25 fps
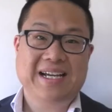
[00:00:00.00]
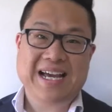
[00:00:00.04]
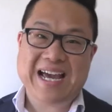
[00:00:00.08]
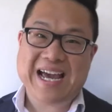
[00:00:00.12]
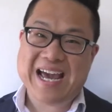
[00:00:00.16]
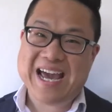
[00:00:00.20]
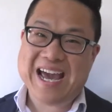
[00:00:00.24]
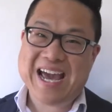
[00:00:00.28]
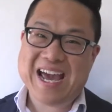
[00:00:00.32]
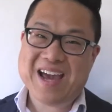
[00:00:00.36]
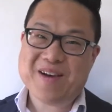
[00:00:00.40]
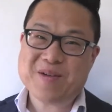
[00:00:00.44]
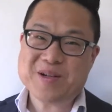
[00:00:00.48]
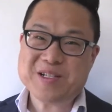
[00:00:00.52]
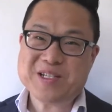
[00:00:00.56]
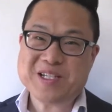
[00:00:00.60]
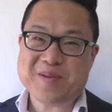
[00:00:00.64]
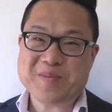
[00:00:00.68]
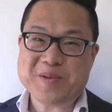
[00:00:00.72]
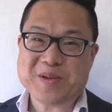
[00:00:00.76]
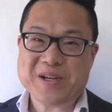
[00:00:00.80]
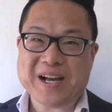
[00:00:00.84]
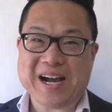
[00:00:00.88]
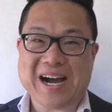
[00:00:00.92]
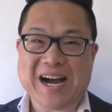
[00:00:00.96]
Hey, what's
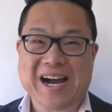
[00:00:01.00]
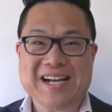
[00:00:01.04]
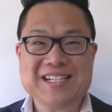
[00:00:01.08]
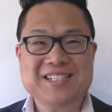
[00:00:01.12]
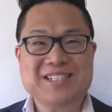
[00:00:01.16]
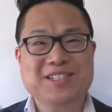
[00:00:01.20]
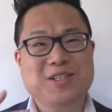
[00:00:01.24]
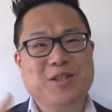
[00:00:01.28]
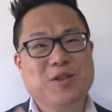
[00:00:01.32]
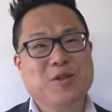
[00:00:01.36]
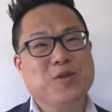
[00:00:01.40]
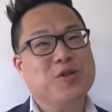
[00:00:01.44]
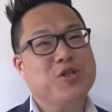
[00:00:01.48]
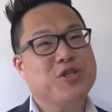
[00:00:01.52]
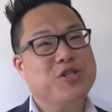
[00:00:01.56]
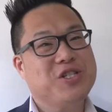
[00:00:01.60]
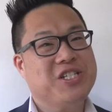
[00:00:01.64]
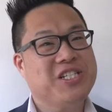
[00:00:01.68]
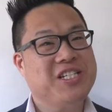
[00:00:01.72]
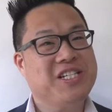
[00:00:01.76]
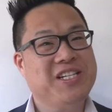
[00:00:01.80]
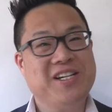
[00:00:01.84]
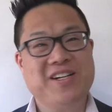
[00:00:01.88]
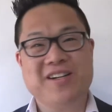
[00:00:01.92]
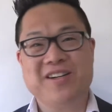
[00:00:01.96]
up you guys? Lucas
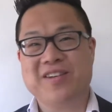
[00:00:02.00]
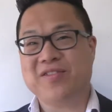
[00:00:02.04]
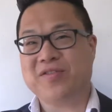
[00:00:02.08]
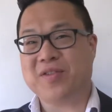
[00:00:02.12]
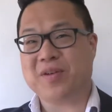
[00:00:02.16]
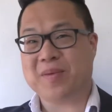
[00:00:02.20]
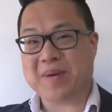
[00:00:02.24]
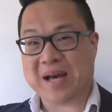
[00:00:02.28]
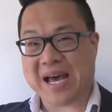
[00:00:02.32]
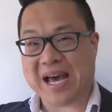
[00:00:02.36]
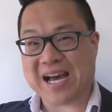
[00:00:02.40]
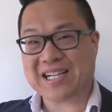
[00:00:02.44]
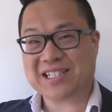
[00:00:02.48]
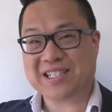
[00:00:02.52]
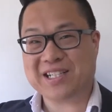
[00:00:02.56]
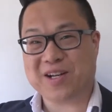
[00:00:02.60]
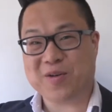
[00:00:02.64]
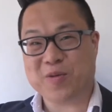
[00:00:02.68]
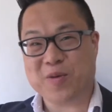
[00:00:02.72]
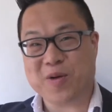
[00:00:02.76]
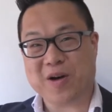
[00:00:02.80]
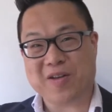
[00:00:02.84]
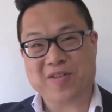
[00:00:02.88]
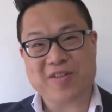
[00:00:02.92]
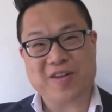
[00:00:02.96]
here from
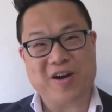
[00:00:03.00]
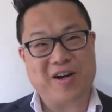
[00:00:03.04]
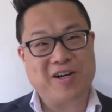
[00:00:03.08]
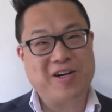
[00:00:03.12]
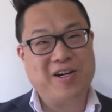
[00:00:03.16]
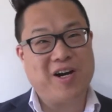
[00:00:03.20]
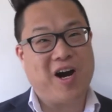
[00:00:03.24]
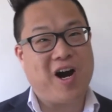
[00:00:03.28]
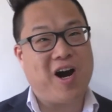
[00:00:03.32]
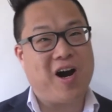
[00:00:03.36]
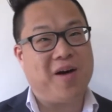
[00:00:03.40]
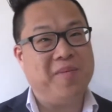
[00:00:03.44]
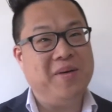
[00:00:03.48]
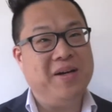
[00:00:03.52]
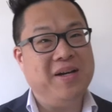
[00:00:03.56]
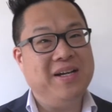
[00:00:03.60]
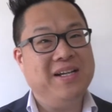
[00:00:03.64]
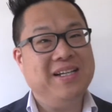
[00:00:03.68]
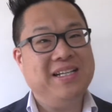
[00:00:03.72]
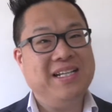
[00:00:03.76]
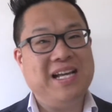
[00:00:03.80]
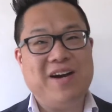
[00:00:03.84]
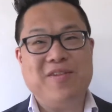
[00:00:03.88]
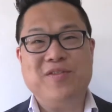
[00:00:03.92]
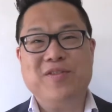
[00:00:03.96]
excelwealth.com.
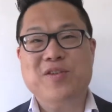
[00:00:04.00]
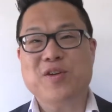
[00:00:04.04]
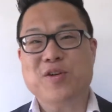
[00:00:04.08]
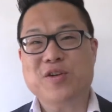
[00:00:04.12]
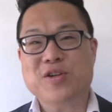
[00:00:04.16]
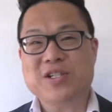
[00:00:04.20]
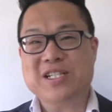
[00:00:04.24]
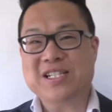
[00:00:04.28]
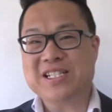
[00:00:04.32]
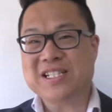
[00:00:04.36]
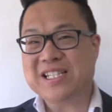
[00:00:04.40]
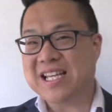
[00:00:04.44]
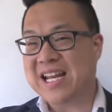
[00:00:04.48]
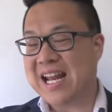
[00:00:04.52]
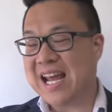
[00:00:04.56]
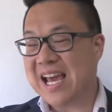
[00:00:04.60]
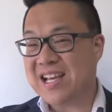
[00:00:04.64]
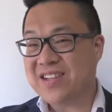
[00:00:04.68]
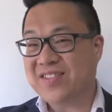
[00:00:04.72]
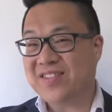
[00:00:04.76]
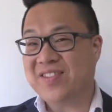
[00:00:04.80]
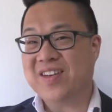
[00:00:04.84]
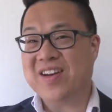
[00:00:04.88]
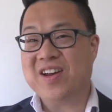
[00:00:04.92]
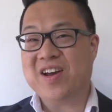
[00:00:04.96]
Now, of course, in
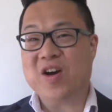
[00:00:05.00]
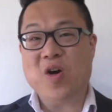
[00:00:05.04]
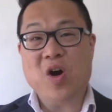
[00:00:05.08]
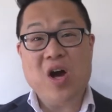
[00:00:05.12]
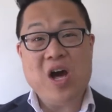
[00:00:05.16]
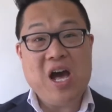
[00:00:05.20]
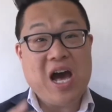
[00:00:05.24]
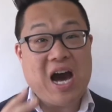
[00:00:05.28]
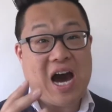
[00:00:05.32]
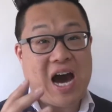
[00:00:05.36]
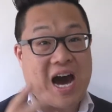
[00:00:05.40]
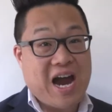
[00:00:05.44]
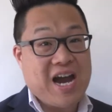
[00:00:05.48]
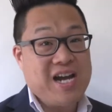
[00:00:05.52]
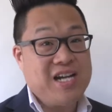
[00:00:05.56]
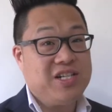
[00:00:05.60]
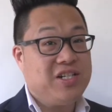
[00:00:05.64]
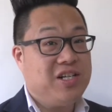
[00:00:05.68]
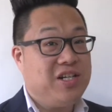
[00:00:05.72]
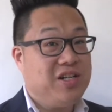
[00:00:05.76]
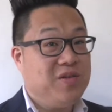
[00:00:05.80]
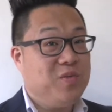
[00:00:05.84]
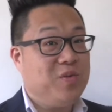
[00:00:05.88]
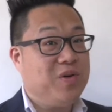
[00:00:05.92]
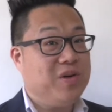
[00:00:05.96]
today's video, I
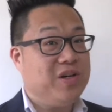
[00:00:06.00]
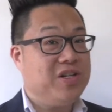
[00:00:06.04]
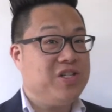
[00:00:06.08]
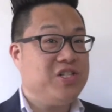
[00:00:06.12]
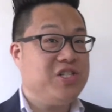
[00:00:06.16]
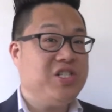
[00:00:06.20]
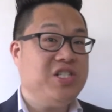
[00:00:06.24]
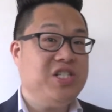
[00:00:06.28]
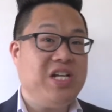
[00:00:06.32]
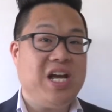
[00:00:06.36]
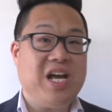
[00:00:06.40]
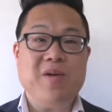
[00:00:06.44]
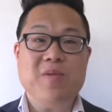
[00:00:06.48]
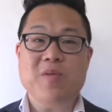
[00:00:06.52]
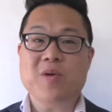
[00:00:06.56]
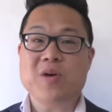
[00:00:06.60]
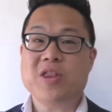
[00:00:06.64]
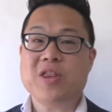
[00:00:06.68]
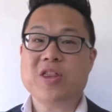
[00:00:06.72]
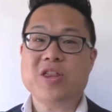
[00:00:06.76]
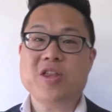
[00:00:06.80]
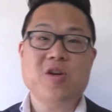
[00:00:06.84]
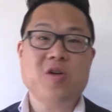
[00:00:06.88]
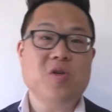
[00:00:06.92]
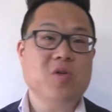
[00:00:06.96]
actually want to share
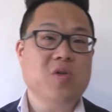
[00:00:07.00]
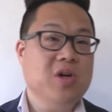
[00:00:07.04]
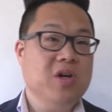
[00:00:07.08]
with you